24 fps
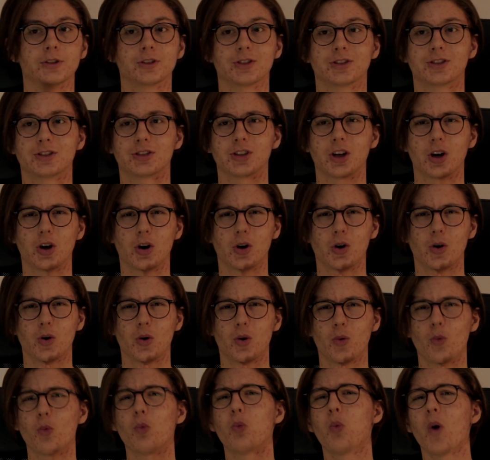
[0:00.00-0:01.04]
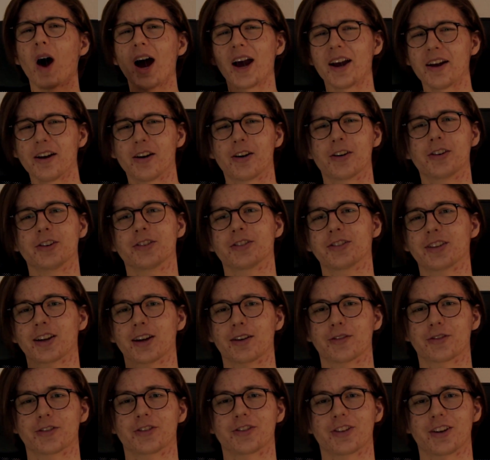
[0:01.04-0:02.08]
So why are you
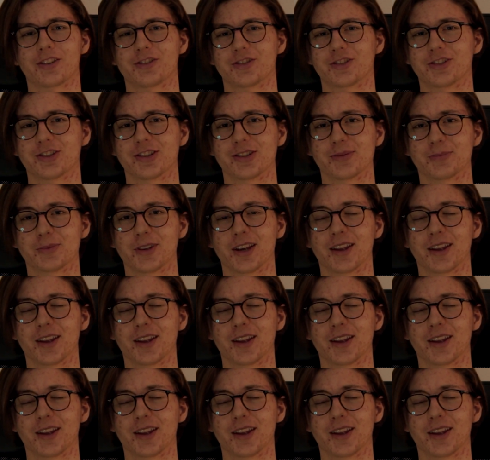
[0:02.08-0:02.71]
selling for such cheap